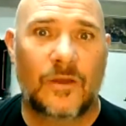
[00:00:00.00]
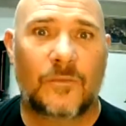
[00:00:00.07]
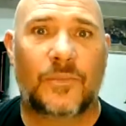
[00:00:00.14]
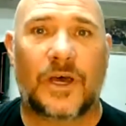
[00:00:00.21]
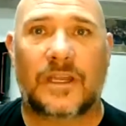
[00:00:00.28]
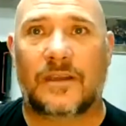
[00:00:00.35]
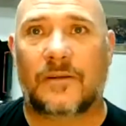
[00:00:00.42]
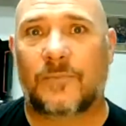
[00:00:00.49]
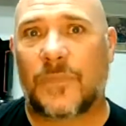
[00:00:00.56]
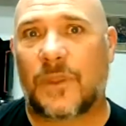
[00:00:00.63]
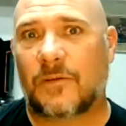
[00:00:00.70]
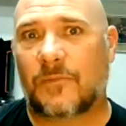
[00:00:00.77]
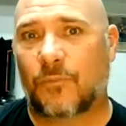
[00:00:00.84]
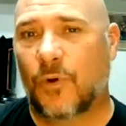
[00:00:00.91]
But
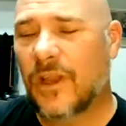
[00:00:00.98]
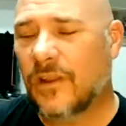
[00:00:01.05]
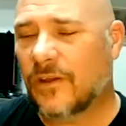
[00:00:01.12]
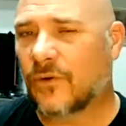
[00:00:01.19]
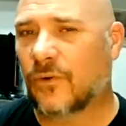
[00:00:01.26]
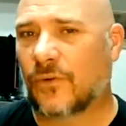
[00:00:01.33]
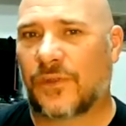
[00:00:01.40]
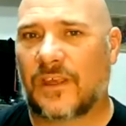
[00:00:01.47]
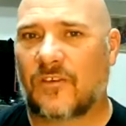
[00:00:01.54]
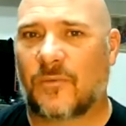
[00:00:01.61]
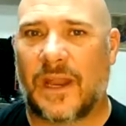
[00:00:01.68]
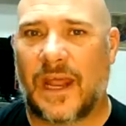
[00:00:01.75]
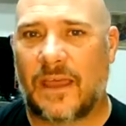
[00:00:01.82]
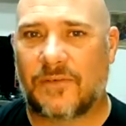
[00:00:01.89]
one of the cool things
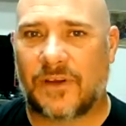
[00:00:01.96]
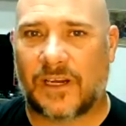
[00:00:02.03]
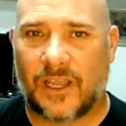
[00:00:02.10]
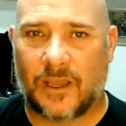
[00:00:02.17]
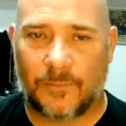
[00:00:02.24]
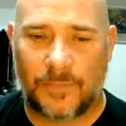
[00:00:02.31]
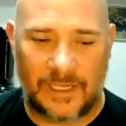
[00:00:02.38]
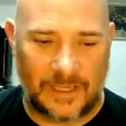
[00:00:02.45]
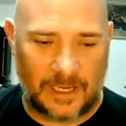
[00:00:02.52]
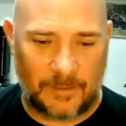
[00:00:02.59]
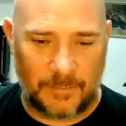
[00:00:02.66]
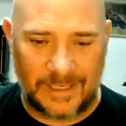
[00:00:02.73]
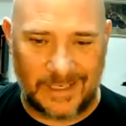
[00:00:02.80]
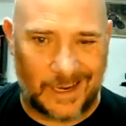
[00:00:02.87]
about having a company like
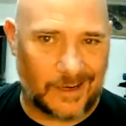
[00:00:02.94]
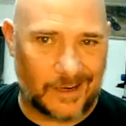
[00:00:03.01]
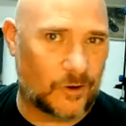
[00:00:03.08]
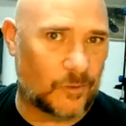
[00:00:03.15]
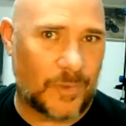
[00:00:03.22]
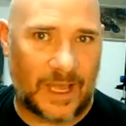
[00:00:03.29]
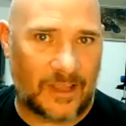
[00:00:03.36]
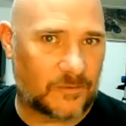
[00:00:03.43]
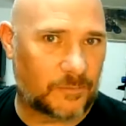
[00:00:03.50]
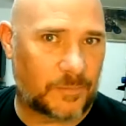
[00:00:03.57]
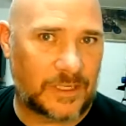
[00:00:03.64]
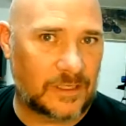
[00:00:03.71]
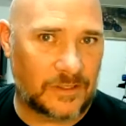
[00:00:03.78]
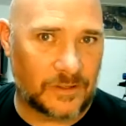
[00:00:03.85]
Mañana No Mas
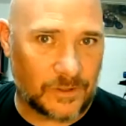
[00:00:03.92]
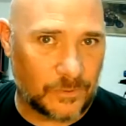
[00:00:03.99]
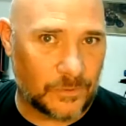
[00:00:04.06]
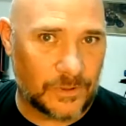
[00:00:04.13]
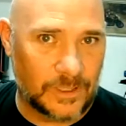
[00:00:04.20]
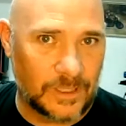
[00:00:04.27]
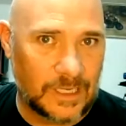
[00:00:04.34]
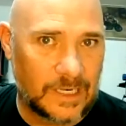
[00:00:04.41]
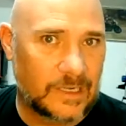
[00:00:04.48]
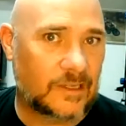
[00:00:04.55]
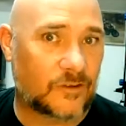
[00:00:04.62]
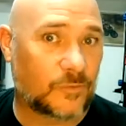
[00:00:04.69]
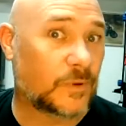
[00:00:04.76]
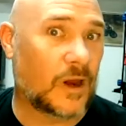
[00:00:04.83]
be in your corner
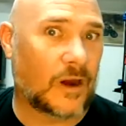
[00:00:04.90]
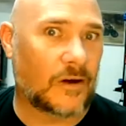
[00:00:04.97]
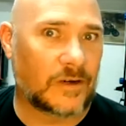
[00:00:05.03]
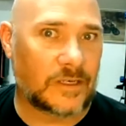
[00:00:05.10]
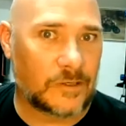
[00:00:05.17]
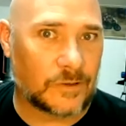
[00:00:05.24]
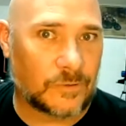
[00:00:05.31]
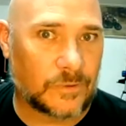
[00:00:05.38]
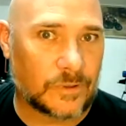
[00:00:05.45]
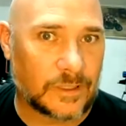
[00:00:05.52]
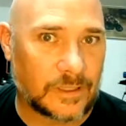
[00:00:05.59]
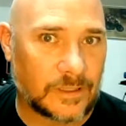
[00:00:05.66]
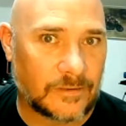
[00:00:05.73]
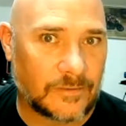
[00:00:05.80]
is we are in your
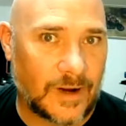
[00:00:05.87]
corner,